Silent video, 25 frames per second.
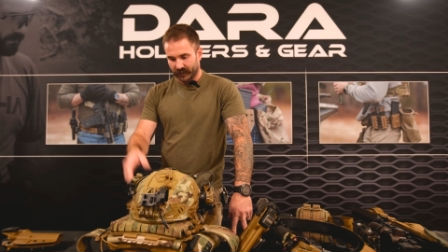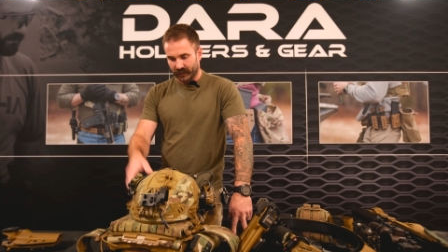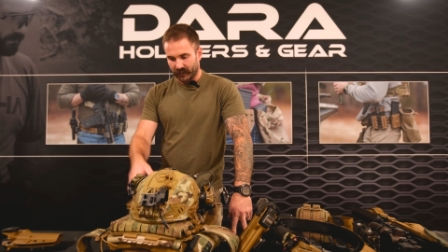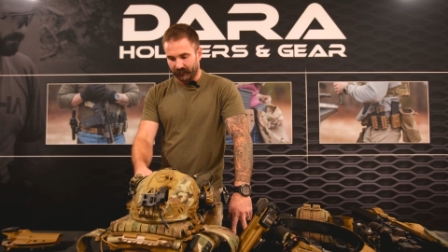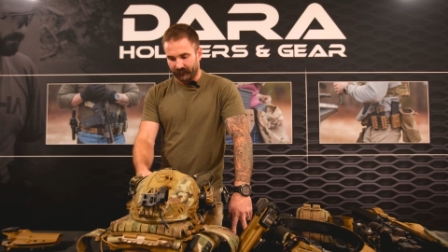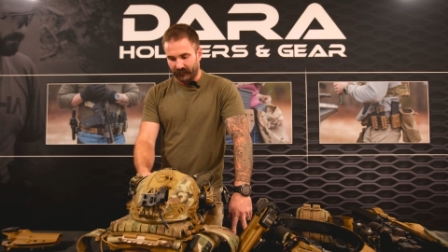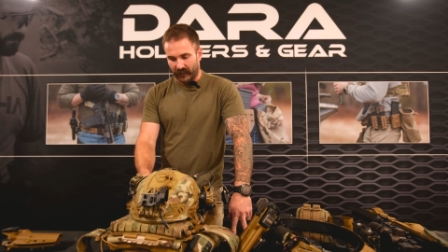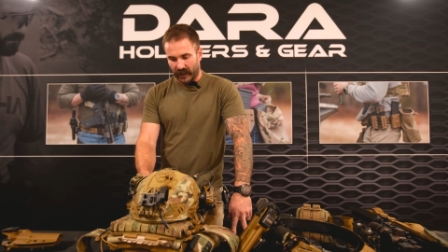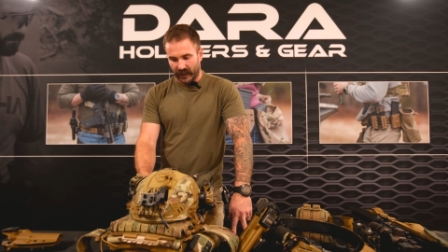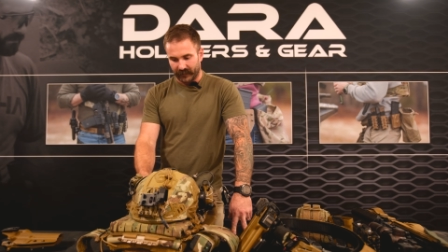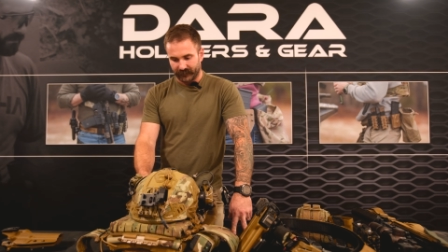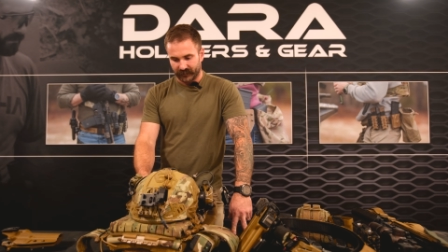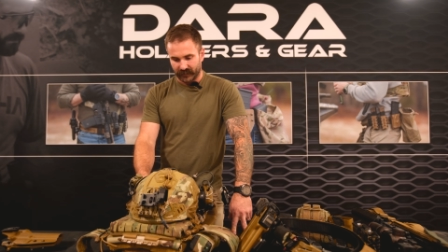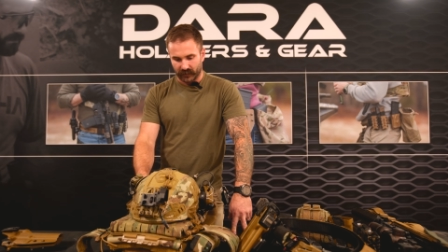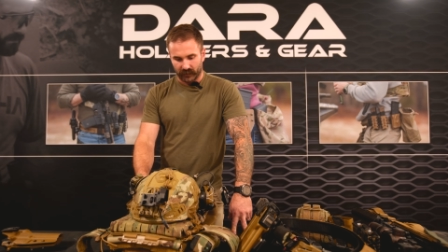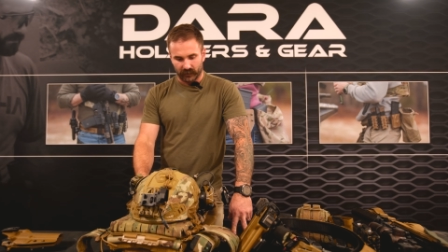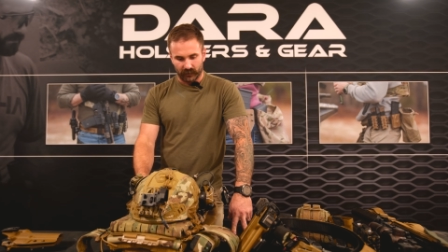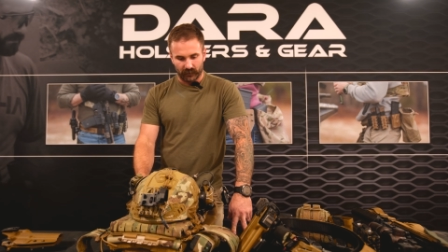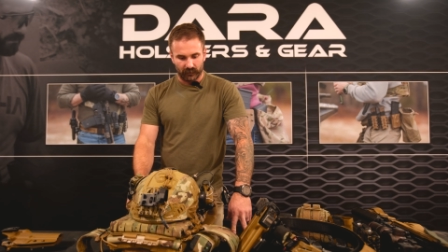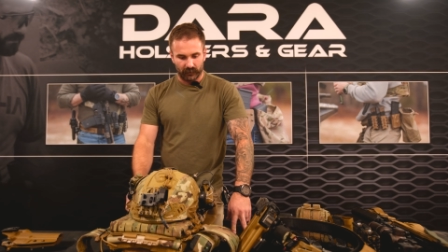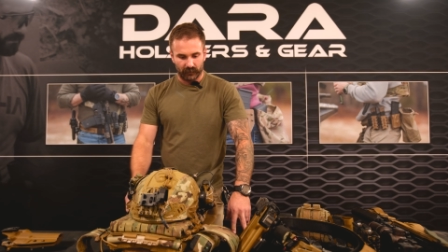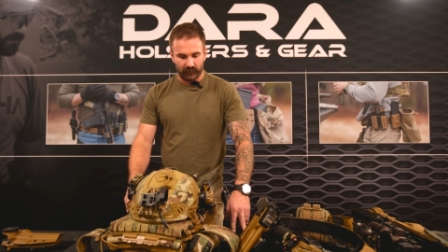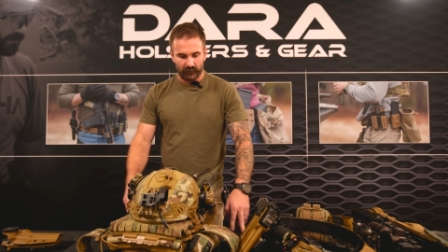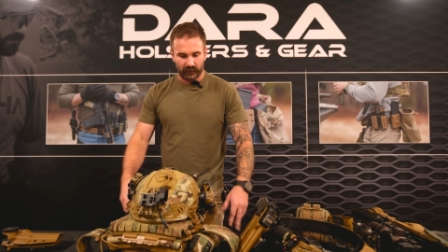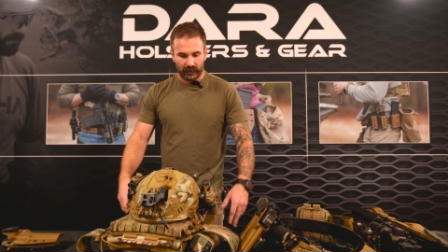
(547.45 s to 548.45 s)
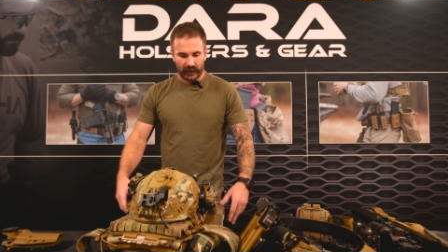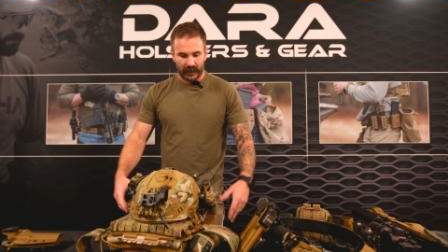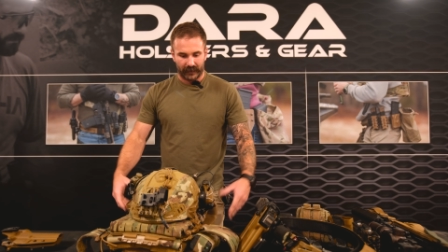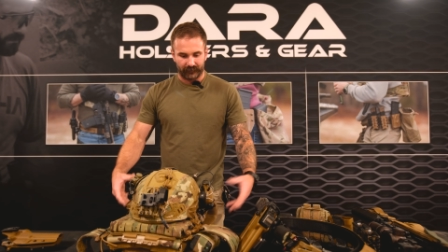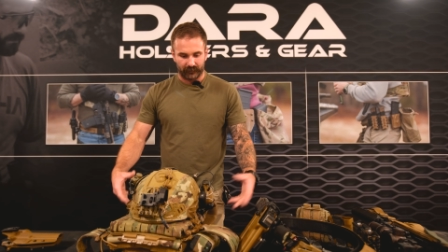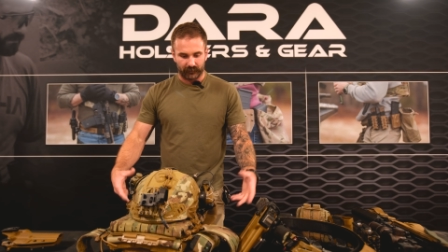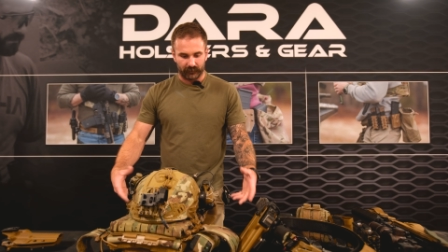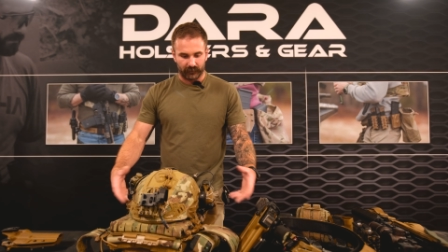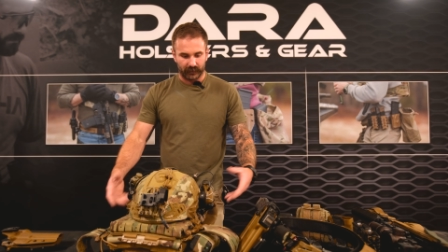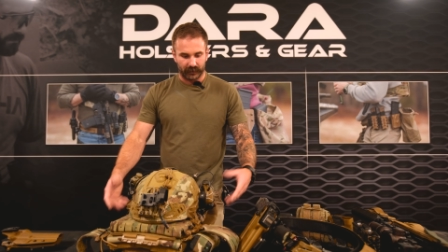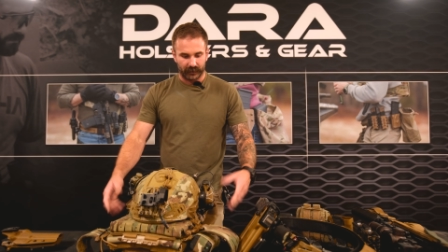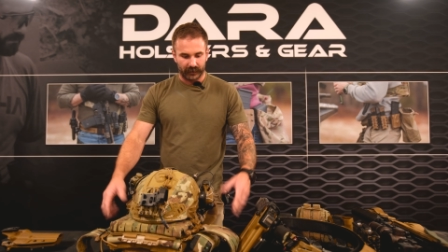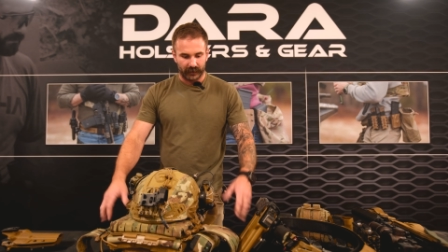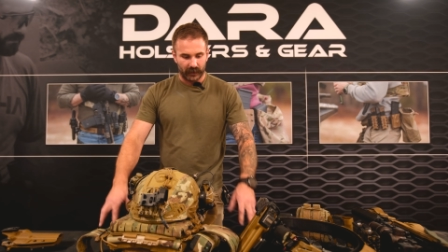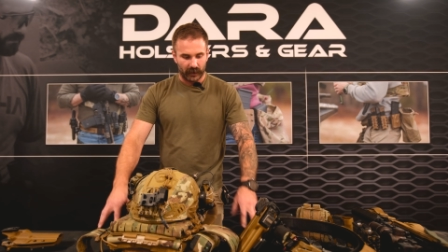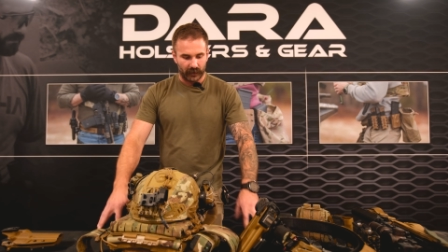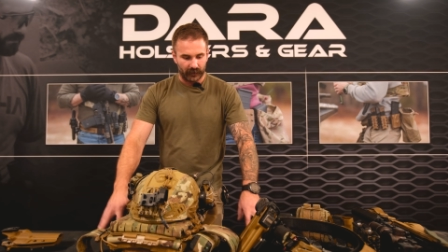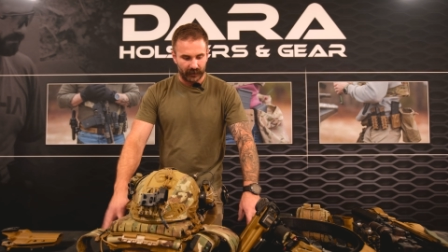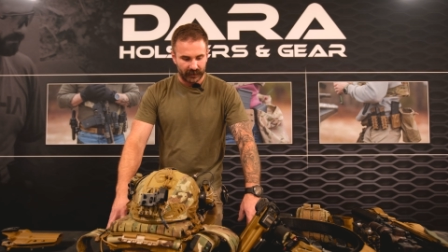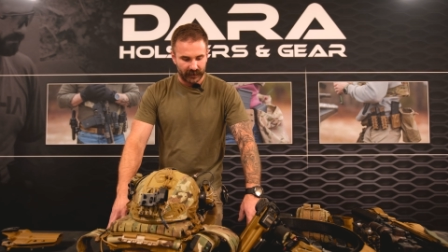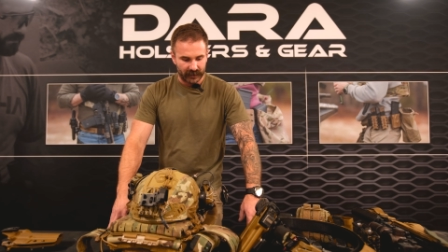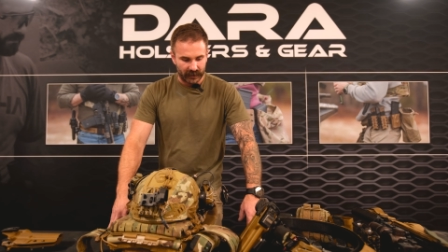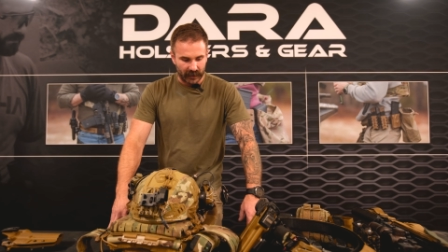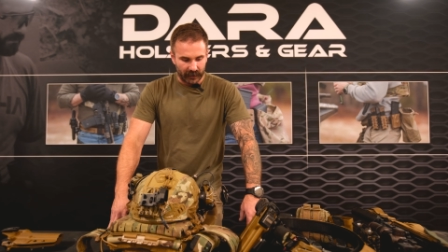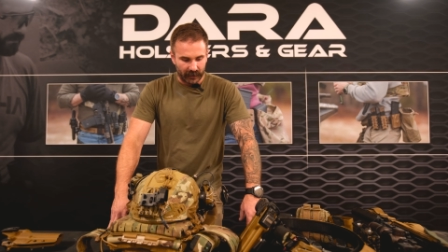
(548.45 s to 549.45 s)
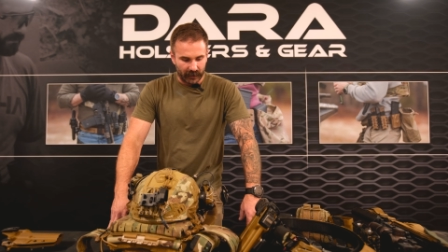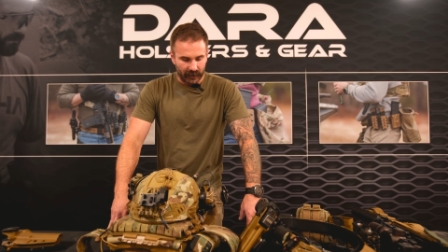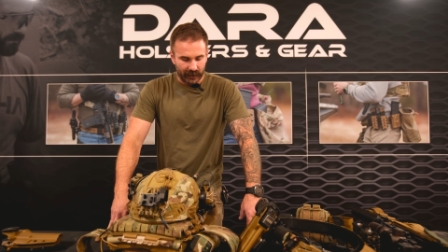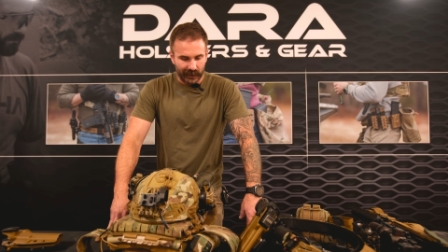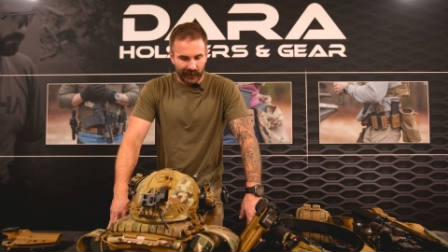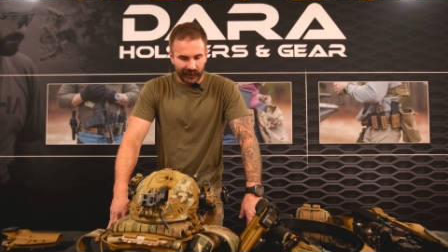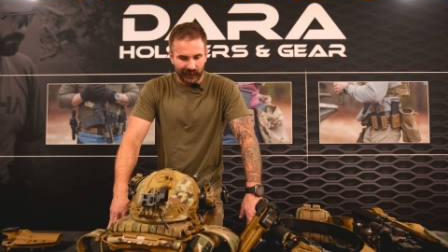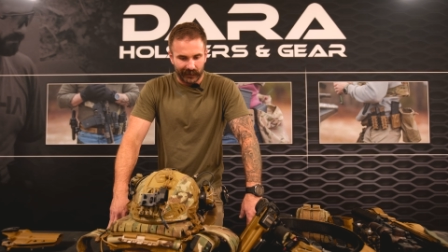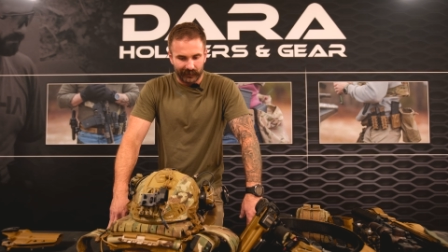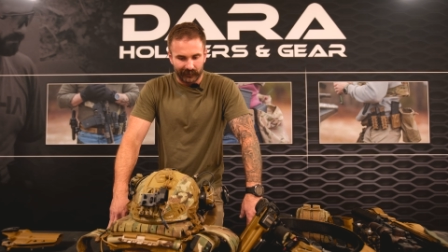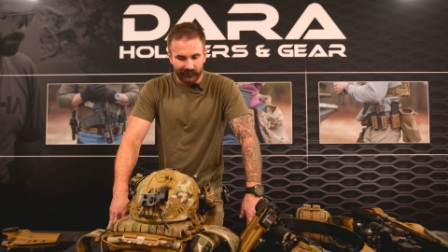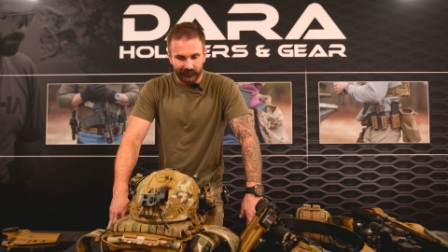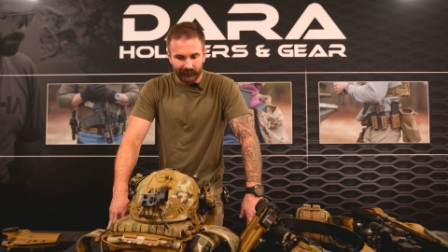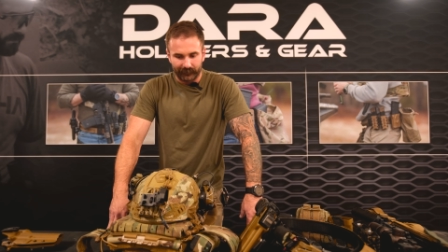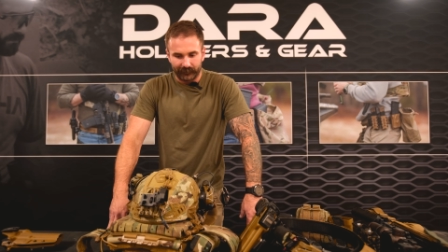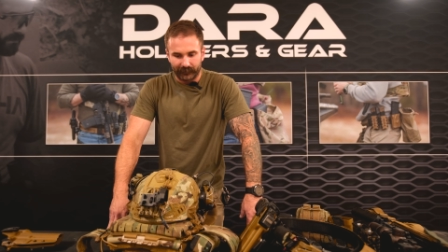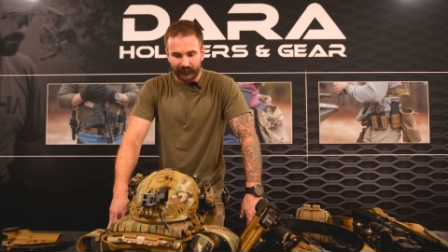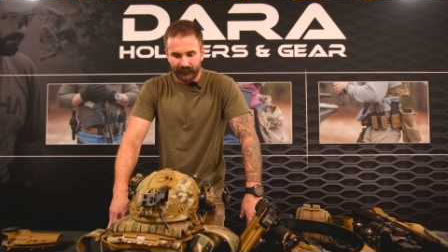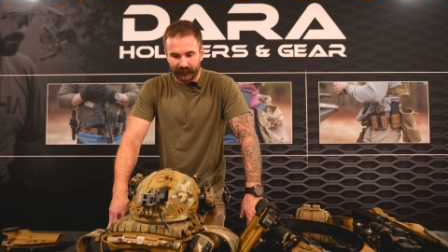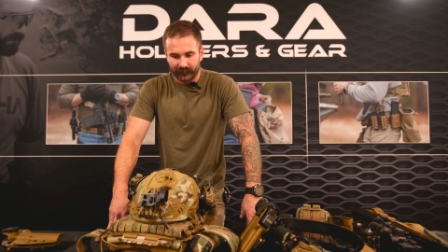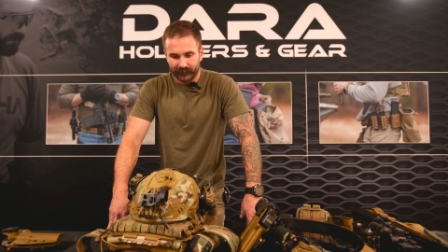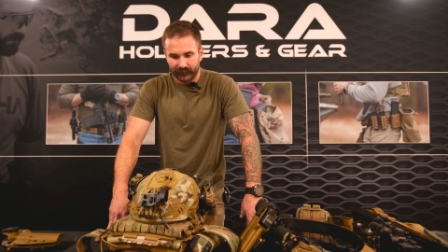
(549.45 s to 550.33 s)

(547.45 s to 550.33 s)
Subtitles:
The 5s are cool. Haven't really noticed any kind of